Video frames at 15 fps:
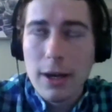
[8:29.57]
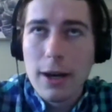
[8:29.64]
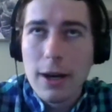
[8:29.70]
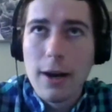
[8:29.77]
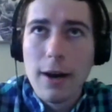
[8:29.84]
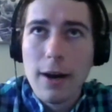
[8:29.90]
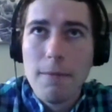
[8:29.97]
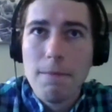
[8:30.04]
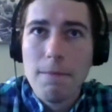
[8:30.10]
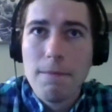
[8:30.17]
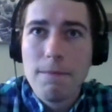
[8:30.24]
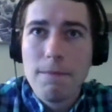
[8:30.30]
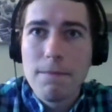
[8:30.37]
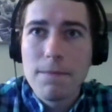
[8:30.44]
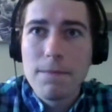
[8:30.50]

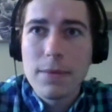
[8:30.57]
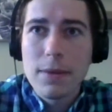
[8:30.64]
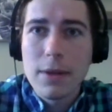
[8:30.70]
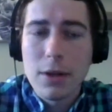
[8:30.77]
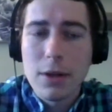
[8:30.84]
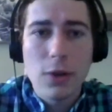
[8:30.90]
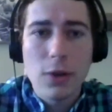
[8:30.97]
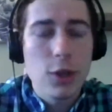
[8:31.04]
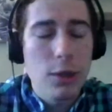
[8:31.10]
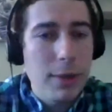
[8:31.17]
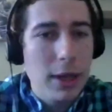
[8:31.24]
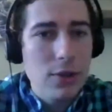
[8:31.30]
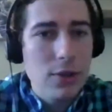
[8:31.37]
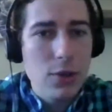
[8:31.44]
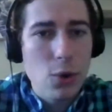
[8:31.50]
It also
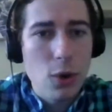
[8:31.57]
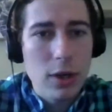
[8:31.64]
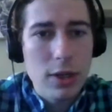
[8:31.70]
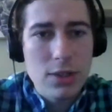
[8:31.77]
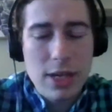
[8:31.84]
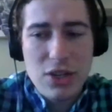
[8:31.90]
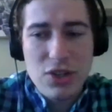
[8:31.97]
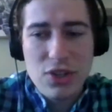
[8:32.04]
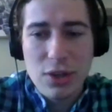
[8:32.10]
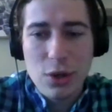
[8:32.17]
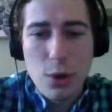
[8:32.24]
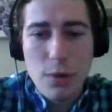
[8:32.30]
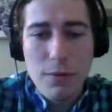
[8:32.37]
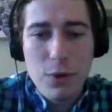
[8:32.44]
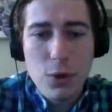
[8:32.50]
depends on your organization.
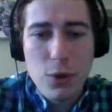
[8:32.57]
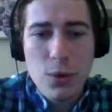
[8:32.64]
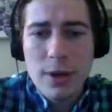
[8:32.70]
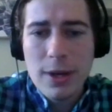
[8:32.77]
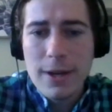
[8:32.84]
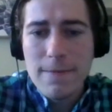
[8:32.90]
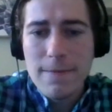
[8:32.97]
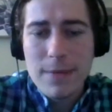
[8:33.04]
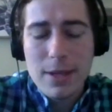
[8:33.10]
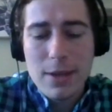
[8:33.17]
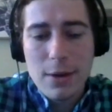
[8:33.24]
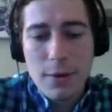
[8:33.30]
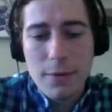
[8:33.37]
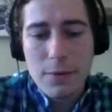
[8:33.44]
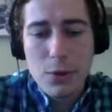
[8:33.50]
If
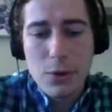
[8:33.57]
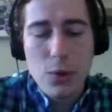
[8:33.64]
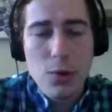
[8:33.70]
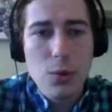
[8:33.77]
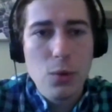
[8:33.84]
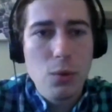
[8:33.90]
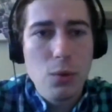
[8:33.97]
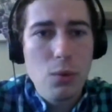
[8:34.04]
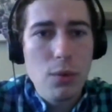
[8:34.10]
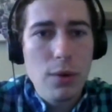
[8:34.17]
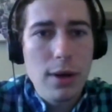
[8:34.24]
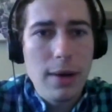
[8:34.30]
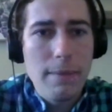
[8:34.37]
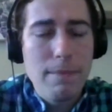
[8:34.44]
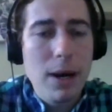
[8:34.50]
you're
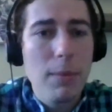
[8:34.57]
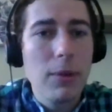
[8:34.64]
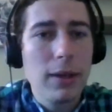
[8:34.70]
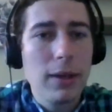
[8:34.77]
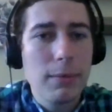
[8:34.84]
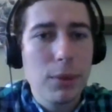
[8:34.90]
a public